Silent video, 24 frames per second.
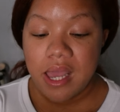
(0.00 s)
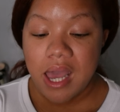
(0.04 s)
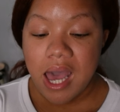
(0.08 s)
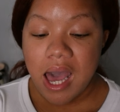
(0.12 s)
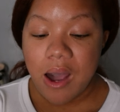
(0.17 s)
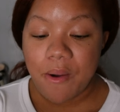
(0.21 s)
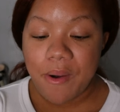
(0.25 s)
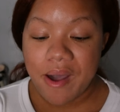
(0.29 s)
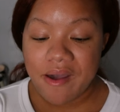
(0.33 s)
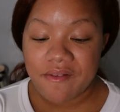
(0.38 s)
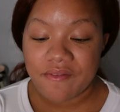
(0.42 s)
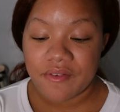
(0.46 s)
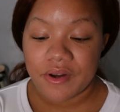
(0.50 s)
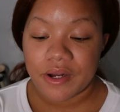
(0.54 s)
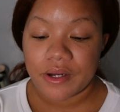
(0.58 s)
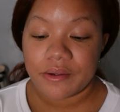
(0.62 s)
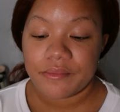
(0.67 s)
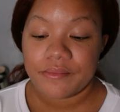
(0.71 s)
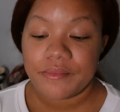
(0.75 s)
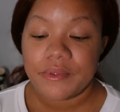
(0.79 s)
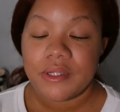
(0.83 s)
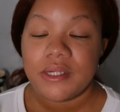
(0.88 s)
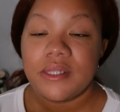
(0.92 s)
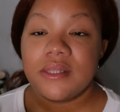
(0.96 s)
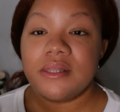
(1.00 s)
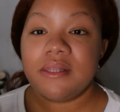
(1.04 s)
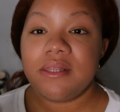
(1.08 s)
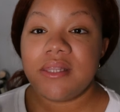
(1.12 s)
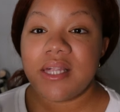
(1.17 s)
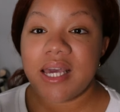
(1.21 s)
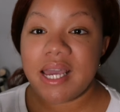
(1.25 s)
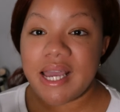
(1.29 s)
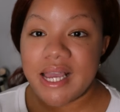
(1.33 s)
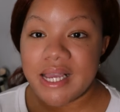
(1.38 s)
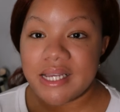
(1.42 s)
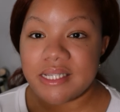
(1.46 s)
However,
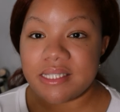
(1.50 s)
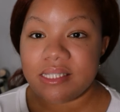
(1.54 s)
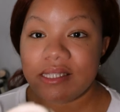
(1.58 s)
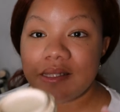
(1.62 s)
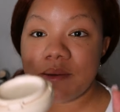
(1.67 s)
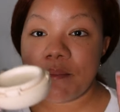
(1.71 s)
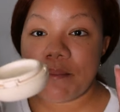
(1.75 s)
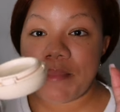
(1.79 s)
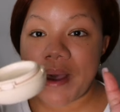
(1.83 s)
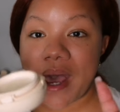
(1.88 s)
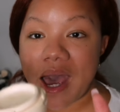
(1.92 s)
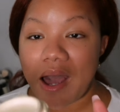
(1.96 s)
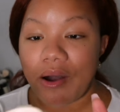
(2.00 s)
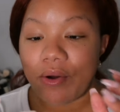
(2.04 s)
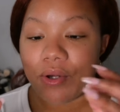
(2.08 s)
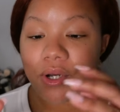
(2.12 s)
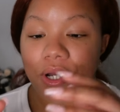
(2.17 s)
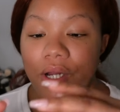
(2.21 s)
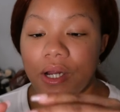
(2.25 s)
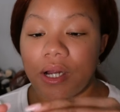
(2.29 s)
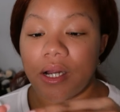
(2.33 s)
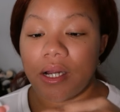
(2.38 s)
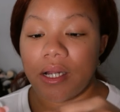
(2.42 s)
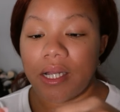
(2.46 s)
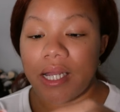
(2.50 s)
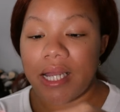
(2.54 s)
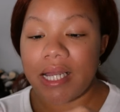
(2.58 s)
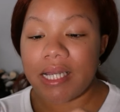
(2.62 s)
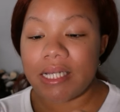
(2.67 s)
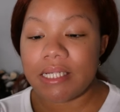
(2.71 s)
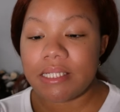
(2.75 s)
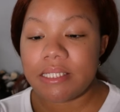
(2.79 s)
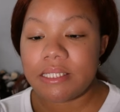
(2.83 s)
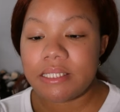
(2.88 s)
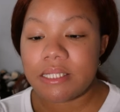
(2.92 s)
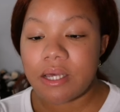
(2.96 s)
this powder
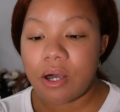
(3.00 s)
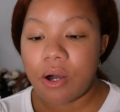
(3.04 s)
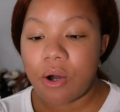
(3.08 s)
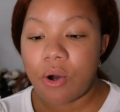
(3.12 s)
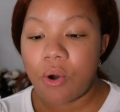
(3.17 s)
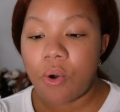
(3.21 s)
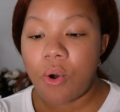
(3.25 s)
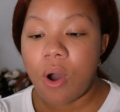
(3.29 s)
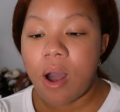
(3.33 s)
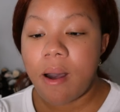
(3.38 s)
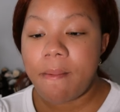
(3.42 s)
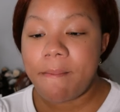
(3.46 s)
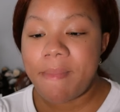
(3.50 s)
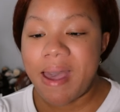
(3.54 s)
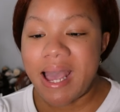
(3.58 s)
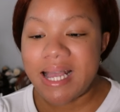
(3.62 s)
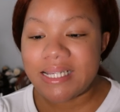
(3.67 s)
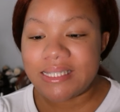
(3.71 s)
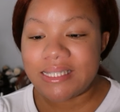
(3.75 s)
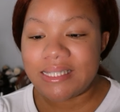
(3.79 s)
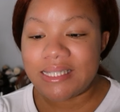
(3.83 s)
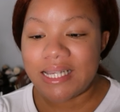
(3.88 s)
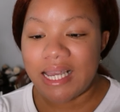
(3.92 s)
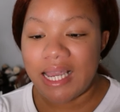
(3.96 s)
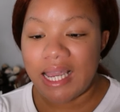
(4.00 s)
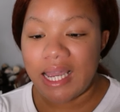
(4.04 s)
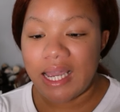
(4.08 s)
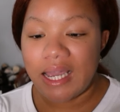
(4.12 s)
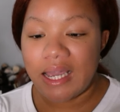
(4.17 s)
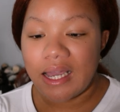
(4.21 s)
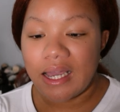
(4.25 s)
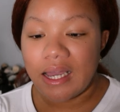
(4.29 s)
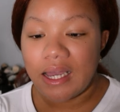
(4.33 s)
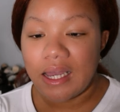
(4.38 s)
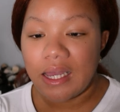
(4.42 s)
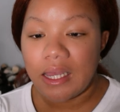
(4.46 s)
is so
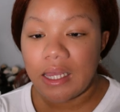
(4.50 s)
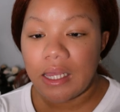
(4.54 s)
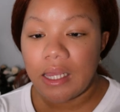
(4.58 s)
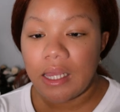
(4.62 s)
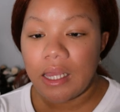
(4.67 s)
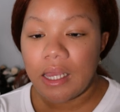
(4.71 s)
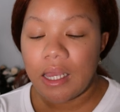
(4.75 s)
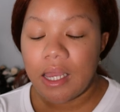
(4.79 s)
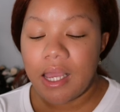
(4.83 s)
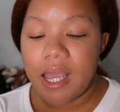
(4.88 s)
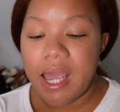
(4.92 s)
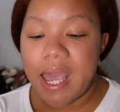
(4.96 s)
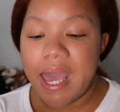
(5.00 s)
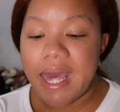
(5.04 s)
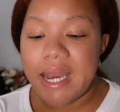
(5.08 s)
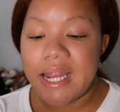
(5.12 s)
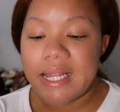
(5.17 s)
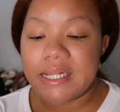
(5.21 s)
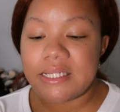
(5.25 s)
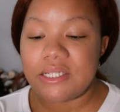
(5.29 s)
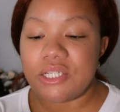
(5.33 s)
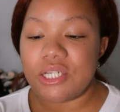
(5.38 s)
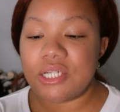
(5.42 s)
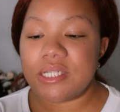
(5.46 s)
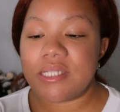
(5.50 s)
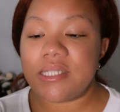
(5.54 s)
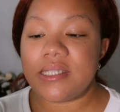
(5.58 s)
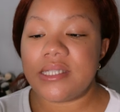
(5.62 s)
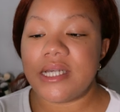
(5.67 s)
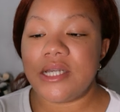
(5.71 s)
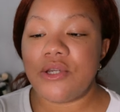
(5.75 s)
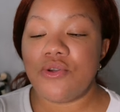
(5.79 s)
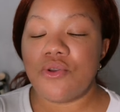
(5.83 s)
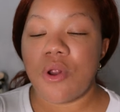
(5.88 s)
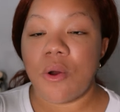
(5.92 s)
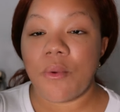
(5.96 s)
messy and it
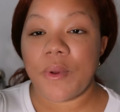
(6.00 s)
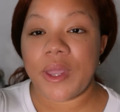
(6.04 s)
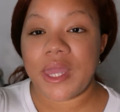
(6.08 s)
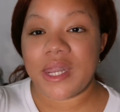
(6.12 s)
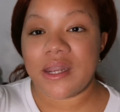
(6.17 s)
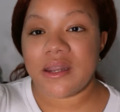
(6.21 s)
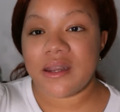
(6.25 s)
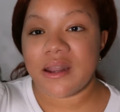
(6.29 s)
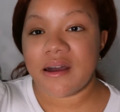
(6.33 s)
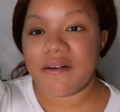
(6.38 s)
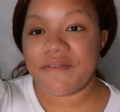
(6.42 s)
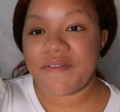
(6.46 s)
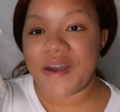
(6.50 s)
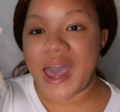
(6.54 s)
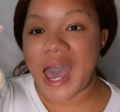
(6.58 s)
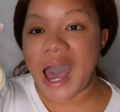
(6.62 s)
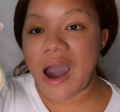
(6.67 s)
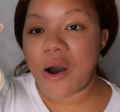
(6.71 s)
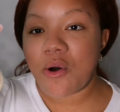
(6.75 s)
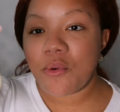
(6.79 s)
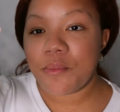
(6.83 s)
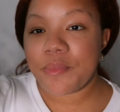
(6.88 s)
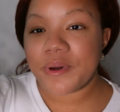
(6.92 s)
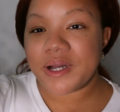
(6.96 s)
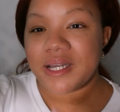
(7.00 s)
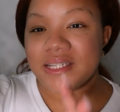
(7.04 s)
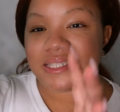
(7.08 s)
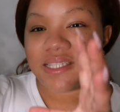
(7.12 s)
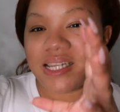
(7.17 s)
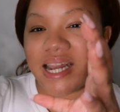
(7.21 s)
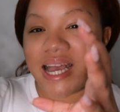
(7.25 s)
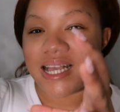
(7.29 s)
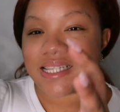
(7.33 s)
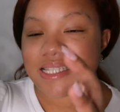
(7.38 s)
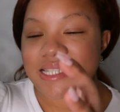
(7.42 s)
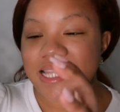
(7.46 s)
just you don't get enough out because
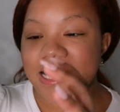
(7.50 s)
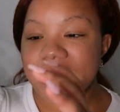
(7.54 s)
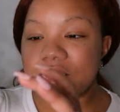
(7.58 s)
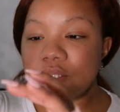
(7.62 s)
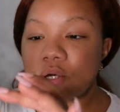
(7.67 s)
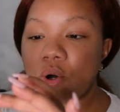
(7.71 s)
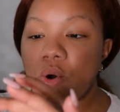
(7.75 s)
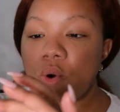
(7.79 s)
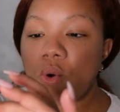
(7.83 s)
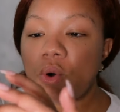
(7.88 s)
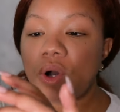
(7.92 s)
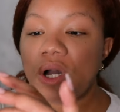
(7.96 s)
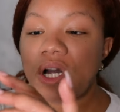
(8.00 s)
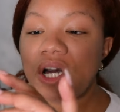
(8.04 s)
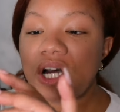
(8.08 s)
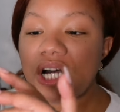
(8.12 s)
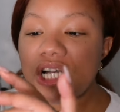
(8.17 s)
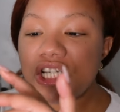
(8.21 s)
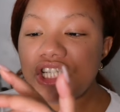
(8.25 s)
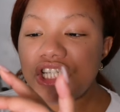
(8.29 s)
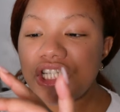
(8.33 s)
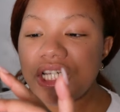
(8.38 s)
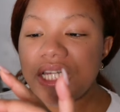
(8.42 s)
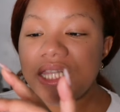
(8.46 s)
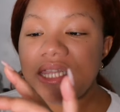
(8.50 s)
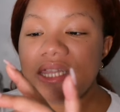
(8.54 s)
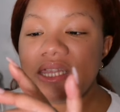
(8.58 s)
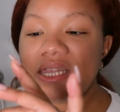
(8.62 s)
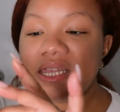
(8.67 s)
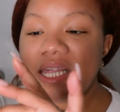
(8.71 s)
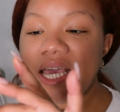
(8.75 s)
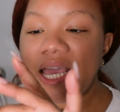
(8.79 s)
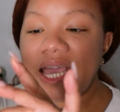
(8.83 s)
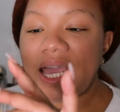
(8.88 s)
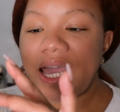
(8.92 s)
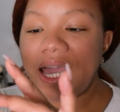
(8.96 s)
it has like the whole cushion
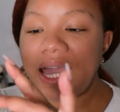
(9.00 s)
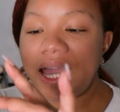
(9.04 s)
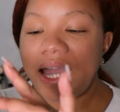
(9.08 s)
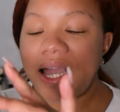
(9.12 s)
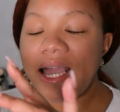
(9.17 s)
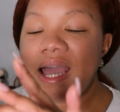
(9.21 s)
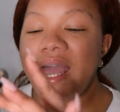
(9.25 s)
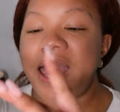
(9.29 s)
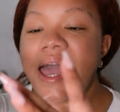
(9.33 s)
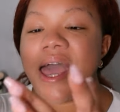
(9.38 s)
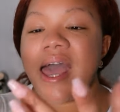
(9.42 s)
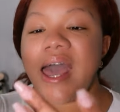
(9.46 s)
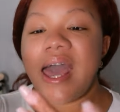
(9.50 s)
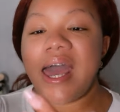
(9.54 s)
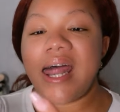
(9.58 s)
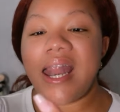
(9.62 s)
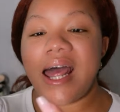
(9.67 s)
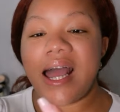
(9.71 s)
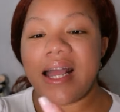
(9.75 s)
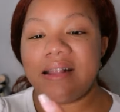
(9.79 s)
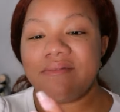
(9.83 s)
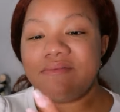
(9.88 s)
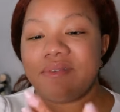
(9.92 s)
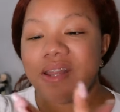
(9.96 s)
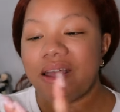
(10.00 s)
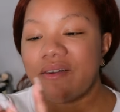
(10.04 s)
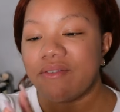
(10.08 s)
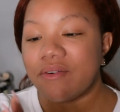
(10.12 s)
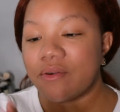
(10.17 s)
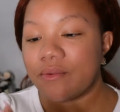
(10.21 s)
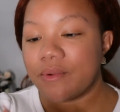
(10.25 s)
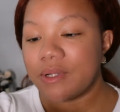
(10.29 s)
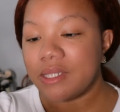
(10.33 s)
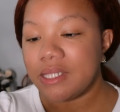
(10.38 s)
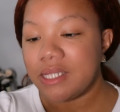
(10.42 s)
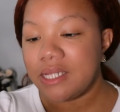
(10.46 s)
thing and I've
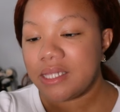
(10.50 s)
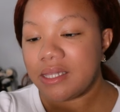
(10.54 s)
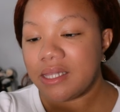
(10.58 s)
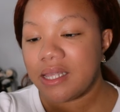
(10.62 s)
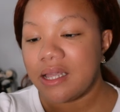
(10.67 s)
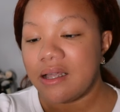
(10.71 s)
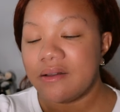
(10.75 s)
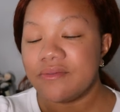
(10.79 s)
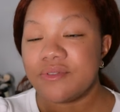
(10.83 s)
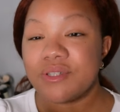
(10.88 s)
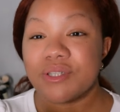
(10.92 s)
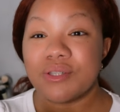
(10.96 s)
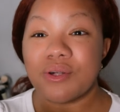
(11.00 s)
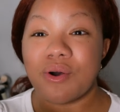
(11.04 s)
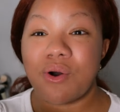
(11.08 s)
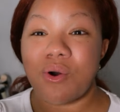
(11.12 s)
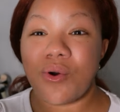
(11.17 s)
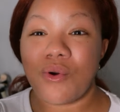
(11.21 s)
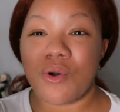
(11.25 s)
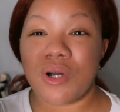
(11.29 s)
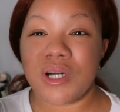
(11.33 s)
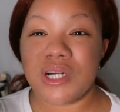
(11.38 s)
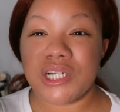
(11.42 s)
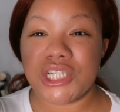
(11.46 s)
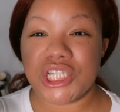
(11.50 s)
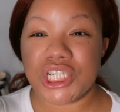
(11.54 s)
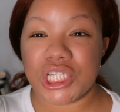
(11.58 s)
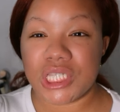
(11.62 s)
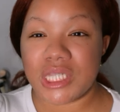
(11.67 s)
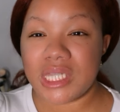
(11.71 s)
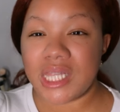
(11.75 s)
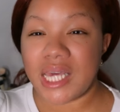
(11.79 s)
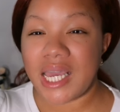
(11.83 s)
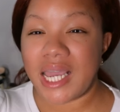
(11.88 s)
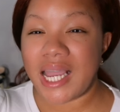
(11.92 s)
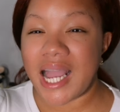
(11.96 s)
never really loved the whole
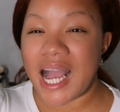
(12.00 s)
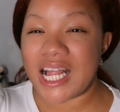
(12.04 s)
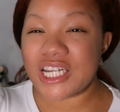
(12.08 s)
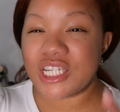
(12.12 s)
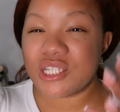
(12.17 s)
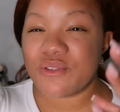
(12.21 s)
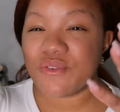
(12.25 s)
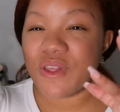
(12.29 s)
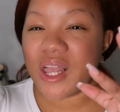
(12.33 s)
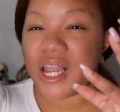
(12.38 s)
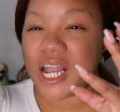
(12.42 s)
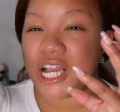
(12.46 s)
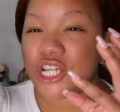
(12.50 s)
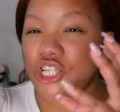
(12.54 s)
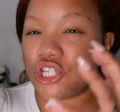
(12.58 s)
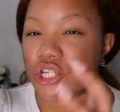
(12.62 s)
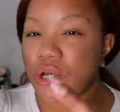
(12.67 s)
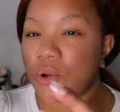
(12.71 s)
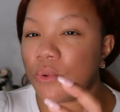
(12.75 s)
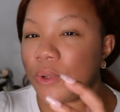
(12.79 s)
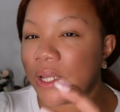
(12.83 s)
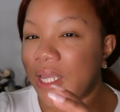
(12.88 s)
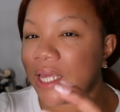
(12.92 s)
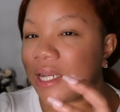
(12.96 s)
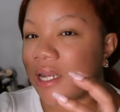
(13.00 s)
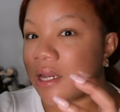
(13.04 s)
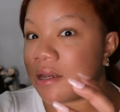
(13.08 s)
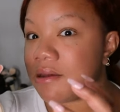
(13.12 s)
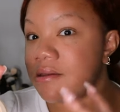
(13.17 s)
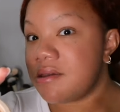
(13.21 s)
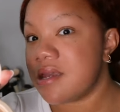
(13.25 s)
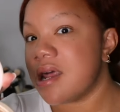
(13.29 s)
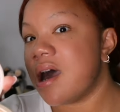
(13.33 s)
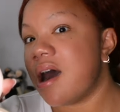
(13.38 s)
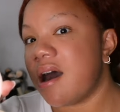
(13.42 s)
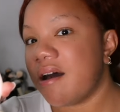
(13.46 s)
cushion thing I just feel like I don't get
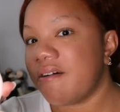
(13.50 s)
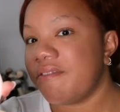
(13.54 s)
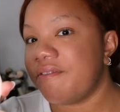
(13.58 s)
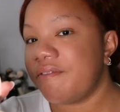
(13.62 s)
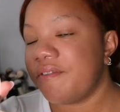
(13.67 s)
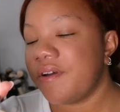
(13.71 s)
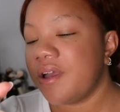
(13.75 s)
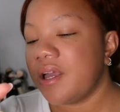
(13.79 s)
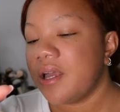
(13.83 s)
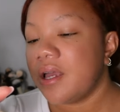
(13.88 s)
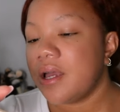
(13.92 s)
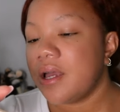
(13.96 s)
enough